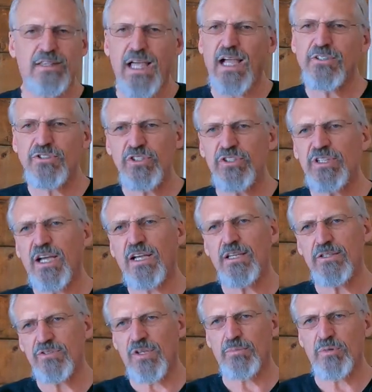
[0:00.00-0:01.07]
That should tell
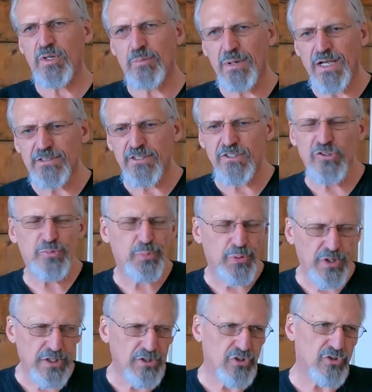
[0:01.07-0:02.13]
you something about these
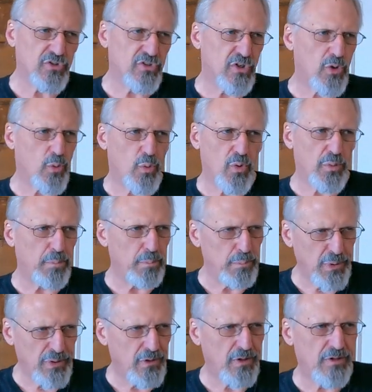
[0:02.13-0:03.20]
preachers that are
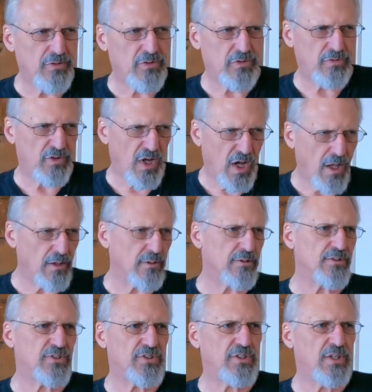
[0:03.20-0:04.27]
worth billions of
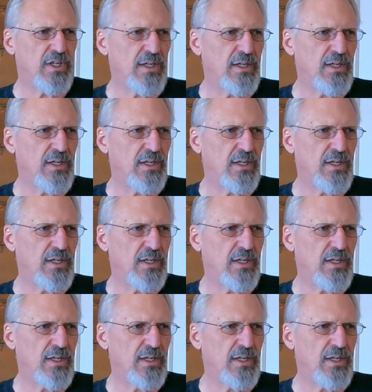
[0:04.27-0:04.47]
dollars.